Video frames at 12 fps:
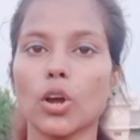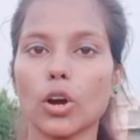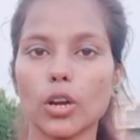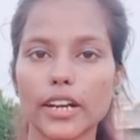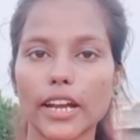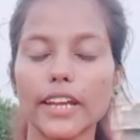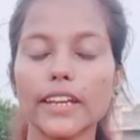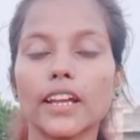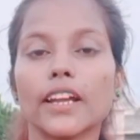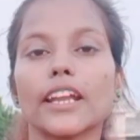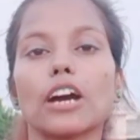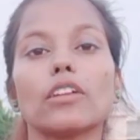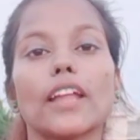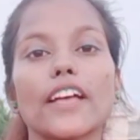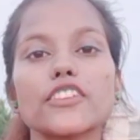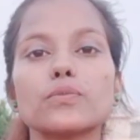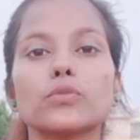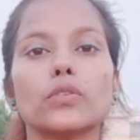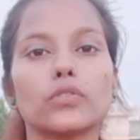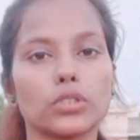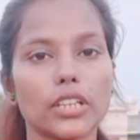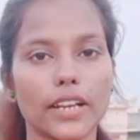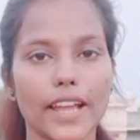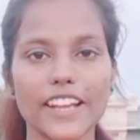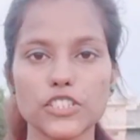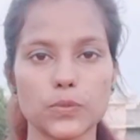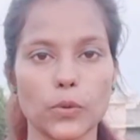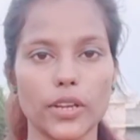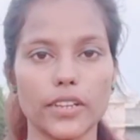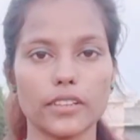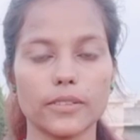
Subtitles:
Alright, now let's move to the next point.